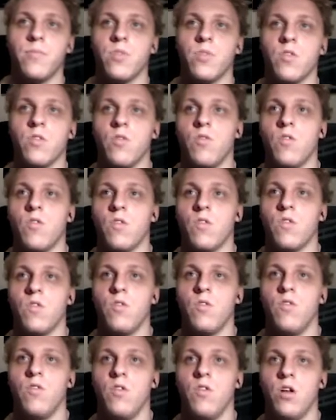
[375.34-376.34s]
So just
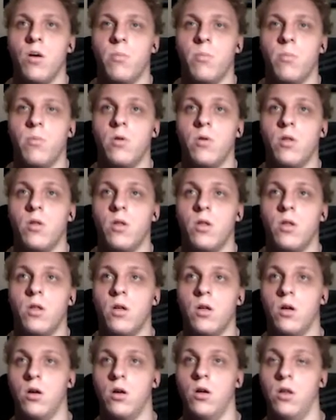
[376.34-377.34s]
search it up,
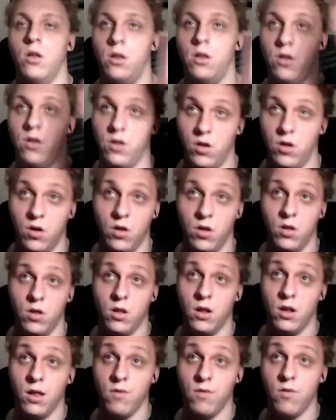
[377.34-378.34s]
and
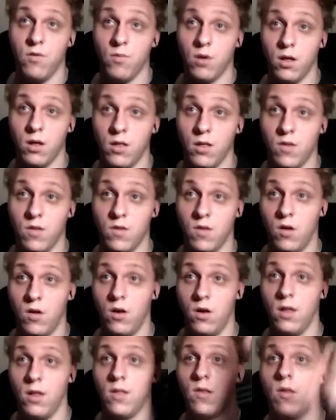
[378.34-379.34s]
if you want to
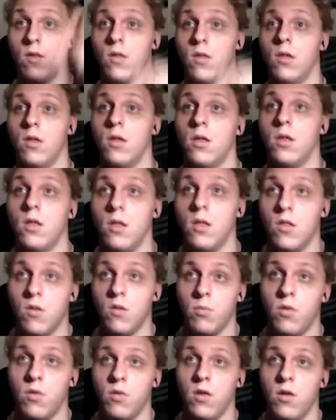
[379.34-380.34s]
install it, it's
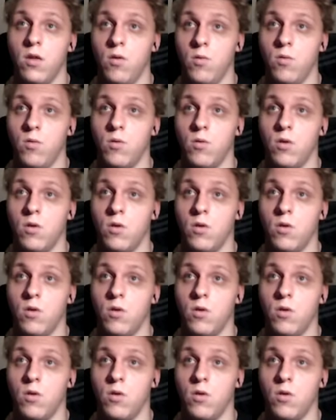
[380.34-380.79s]
up to you.